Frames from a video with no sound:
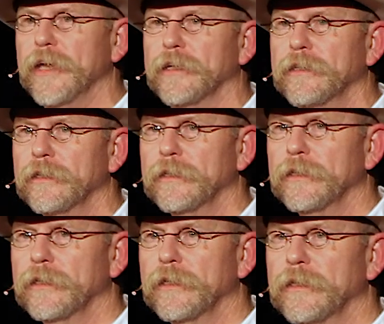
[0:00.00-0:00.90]
it.
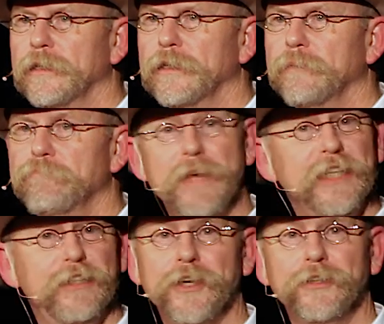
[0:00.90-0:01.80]
Me
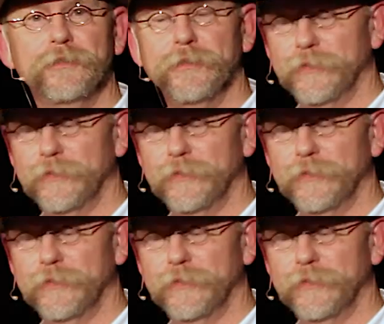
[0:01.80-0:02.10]
too.